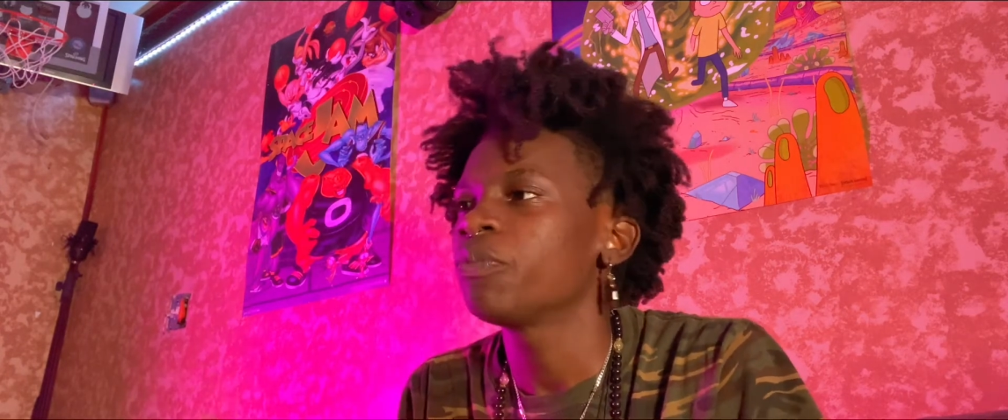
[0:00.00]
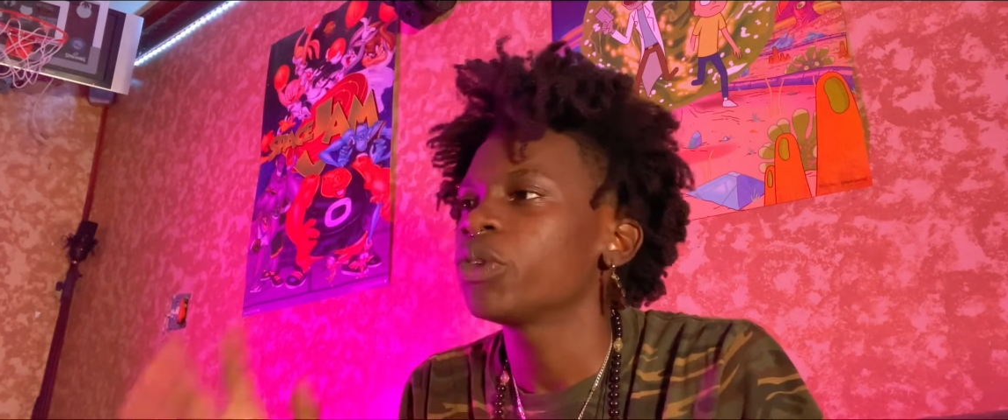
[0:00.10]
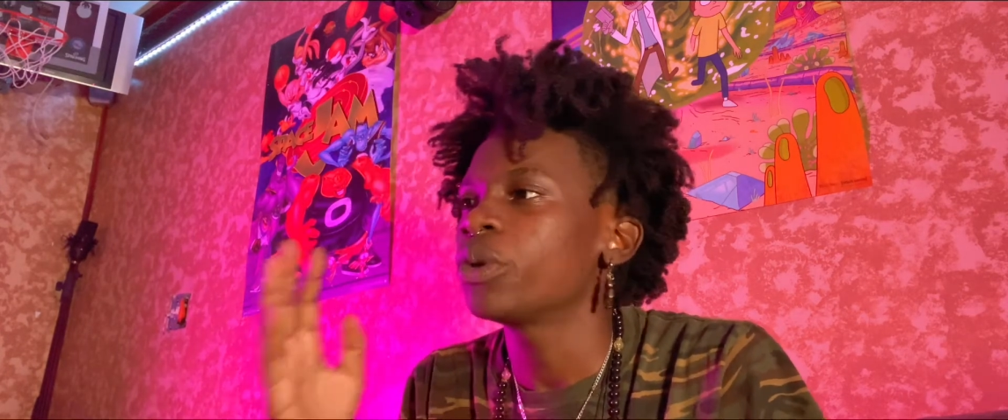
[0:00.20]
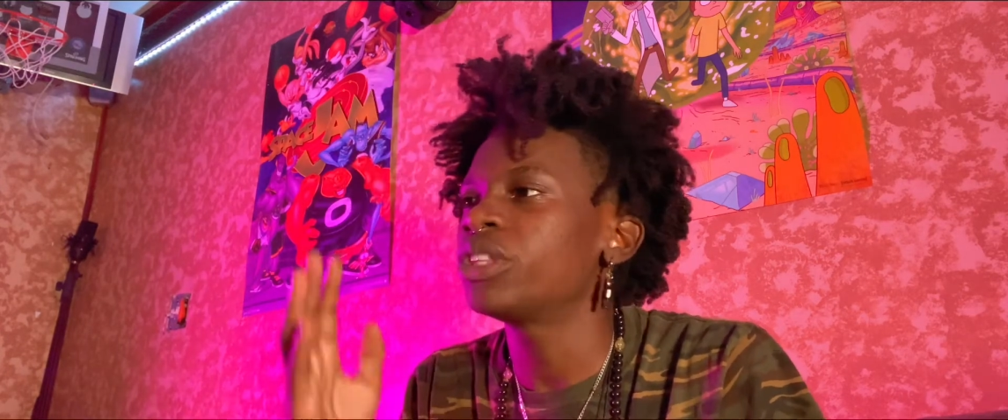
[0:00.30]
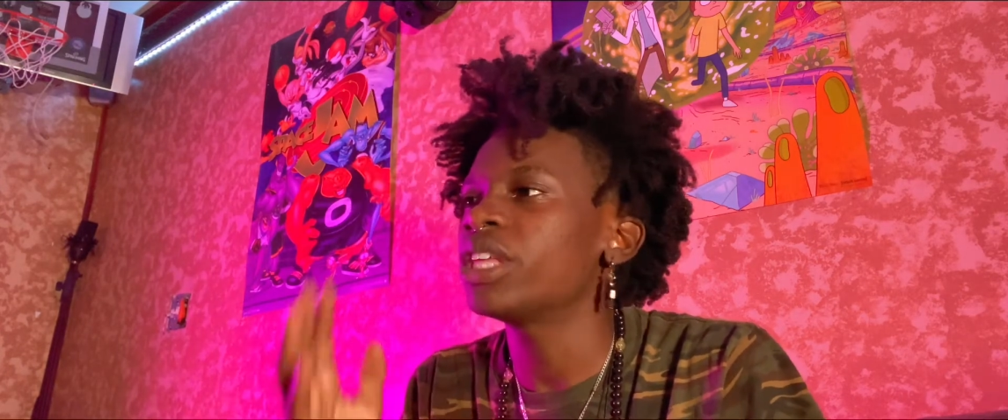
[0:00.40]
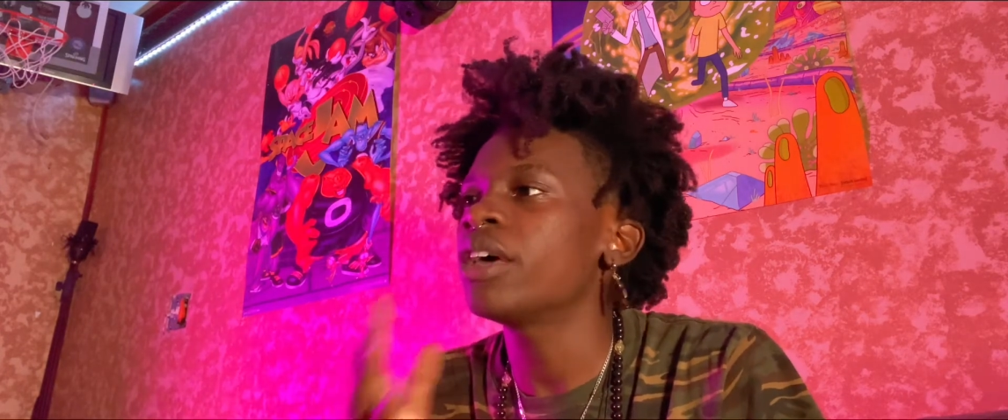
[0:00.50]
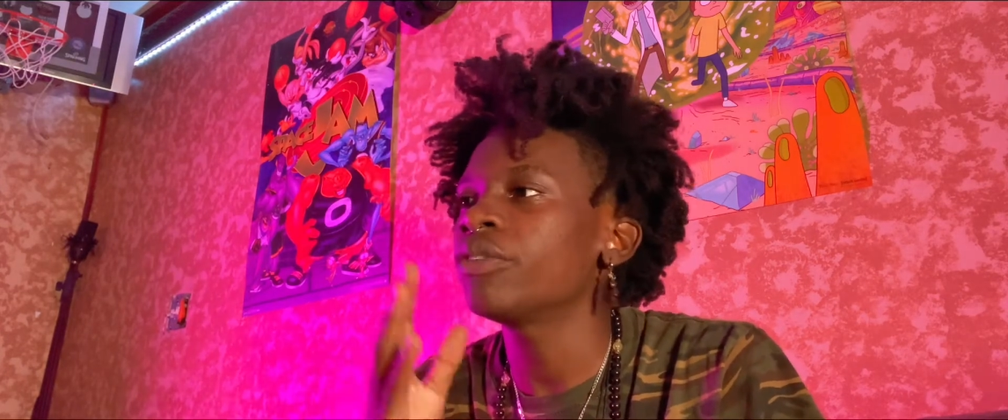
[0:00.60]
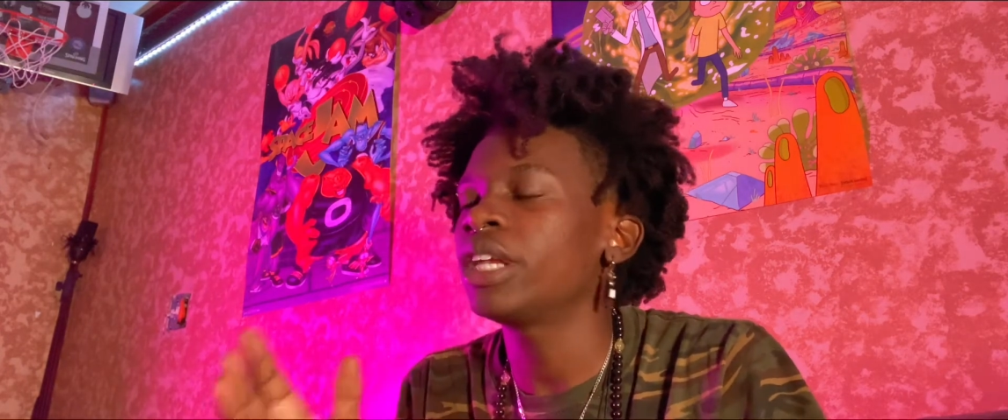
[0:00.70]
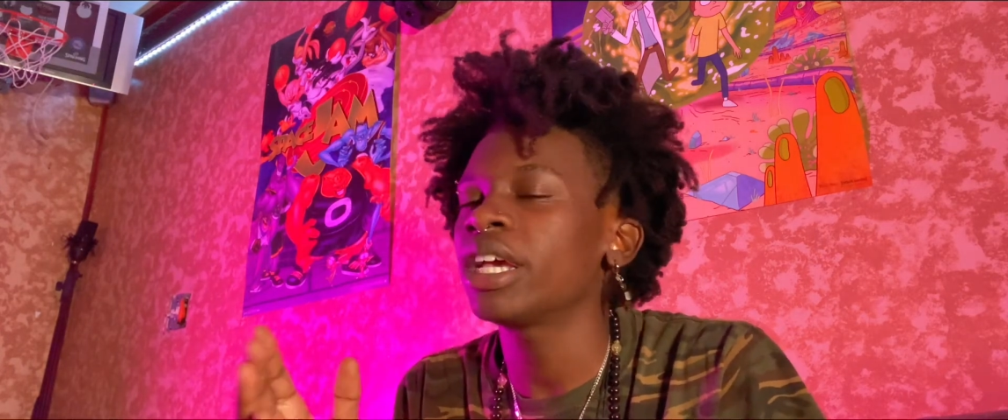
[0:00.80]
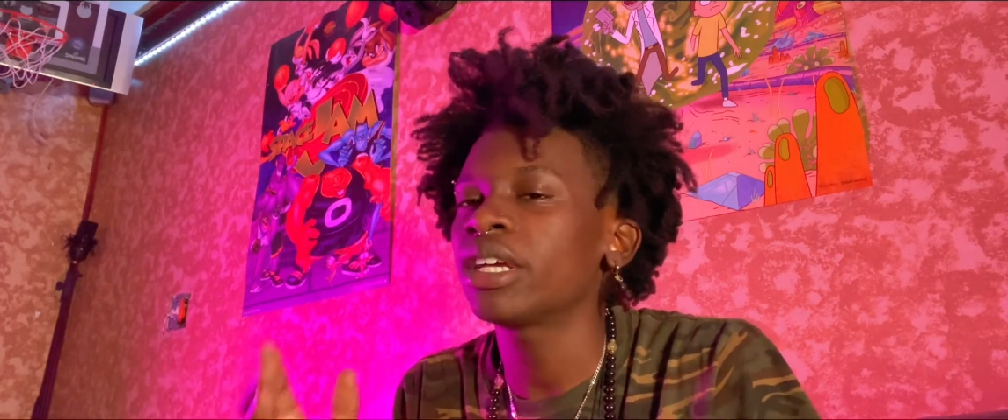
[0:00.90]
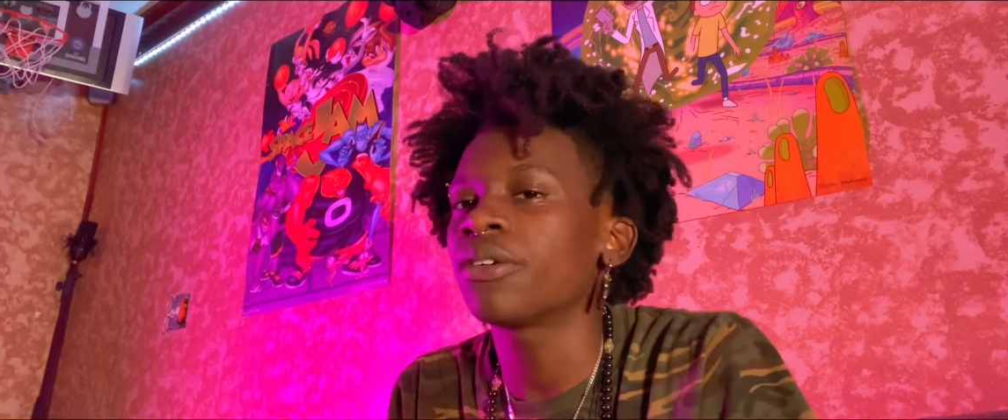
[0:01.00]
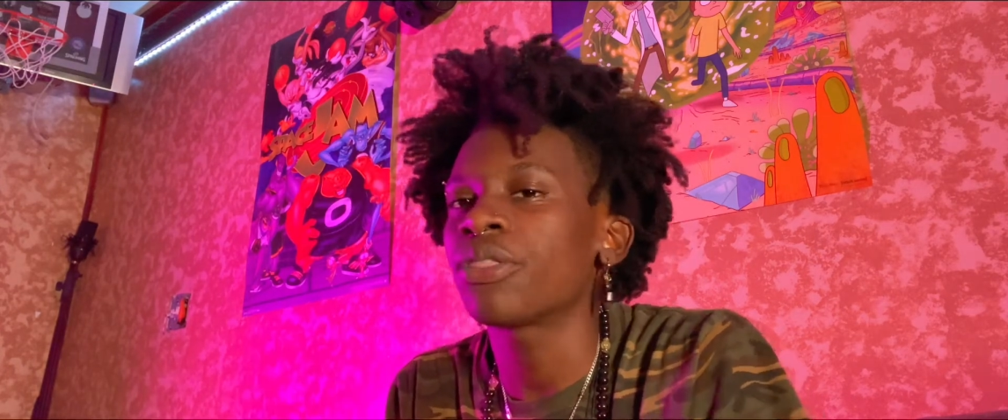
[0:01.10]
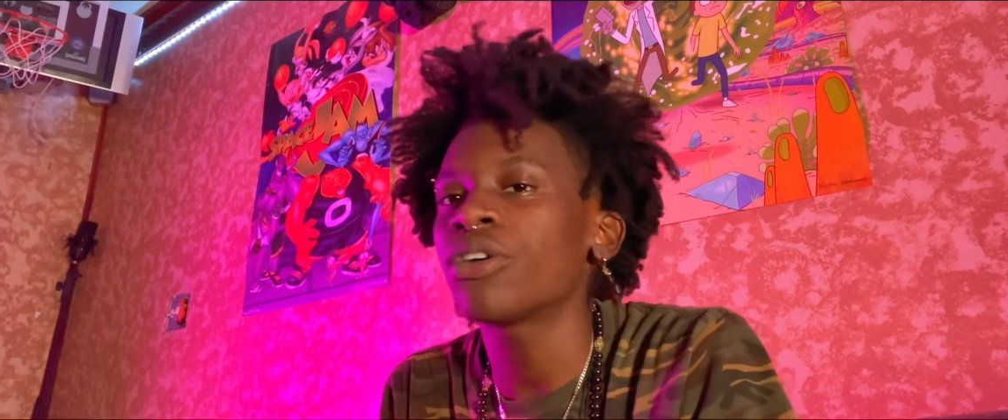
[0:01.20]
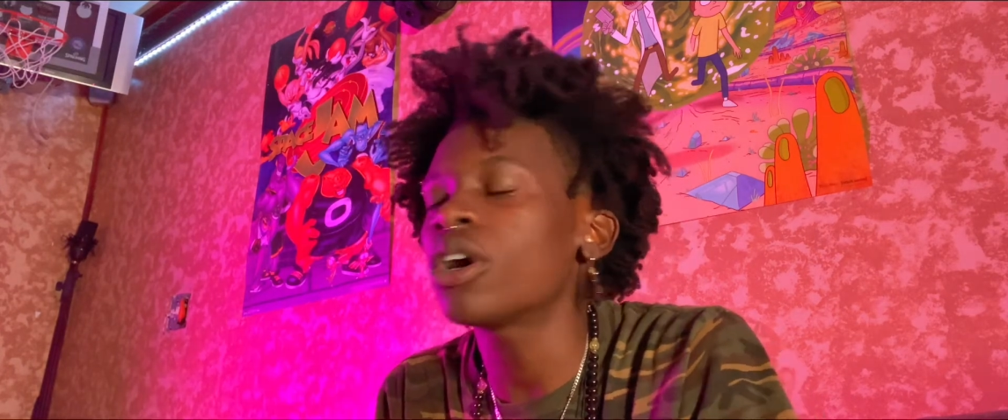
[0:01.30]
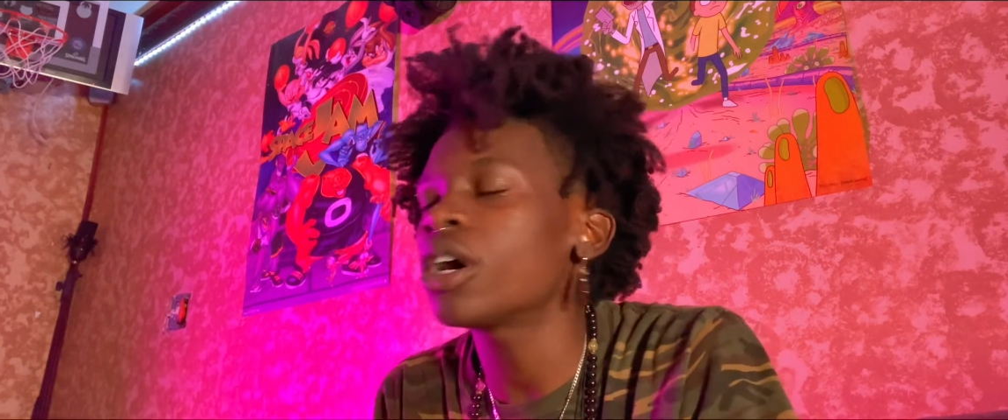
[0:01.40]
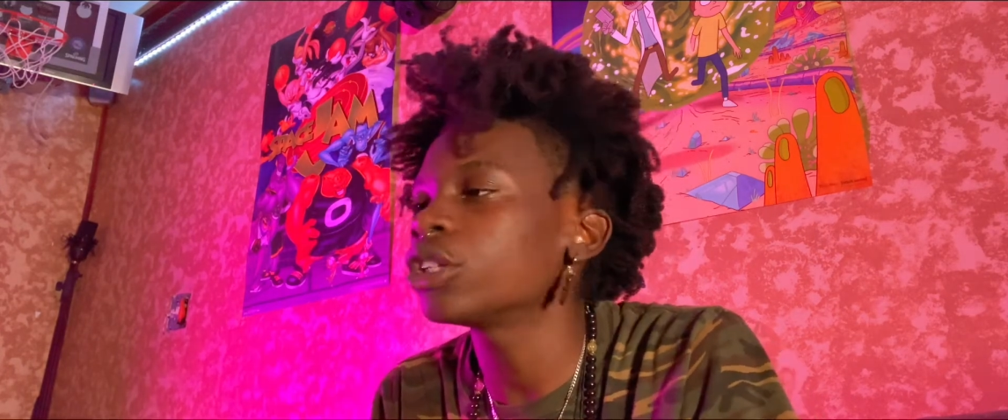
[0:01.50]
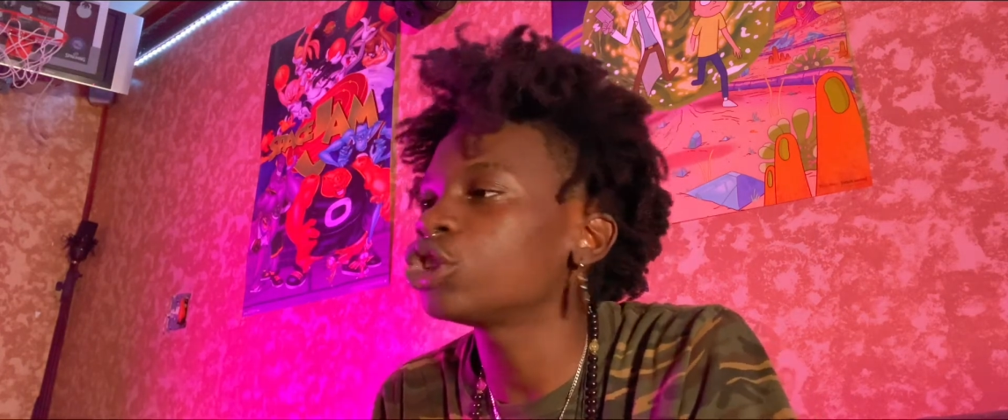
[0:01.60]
with every negative thought,